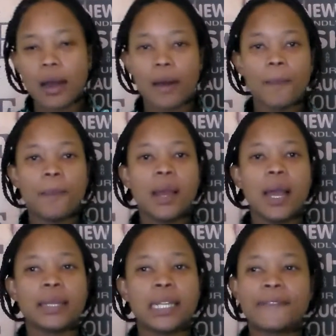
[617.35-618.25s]

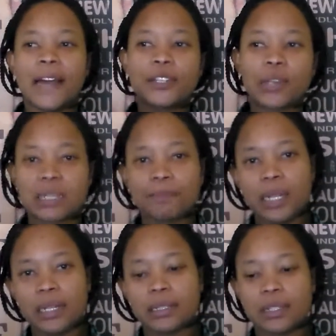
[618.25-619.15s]
And if I had to
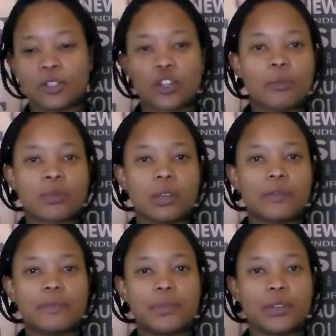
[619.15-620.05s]
explain it in terms
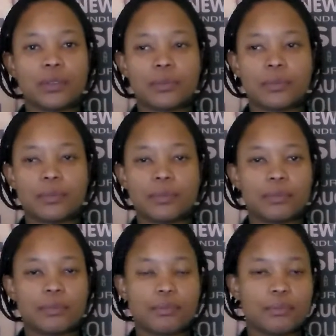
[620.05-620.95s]
of your
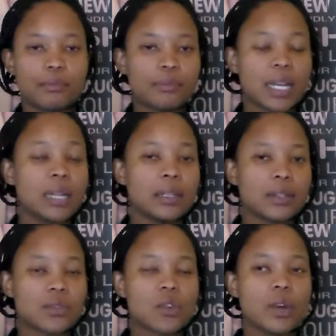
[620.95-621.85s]

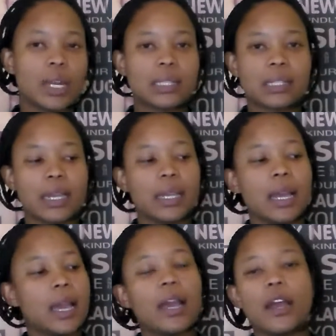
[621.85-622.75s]
telling a story, I'd
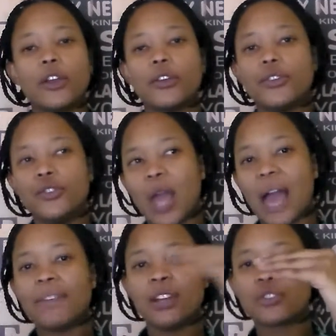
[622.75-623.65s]
say you
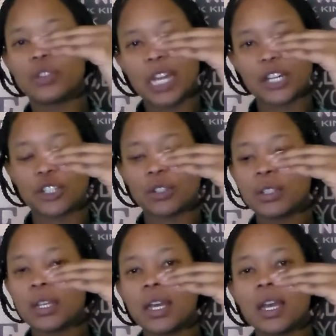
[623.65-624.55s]
have an
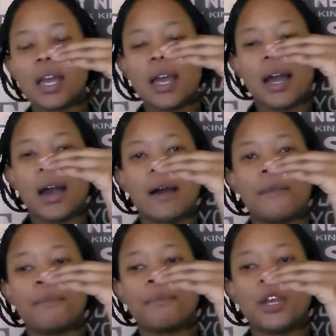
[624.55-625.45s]
introduction,
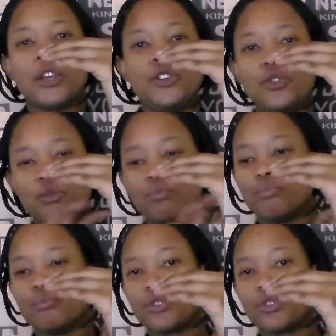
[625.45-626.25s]
you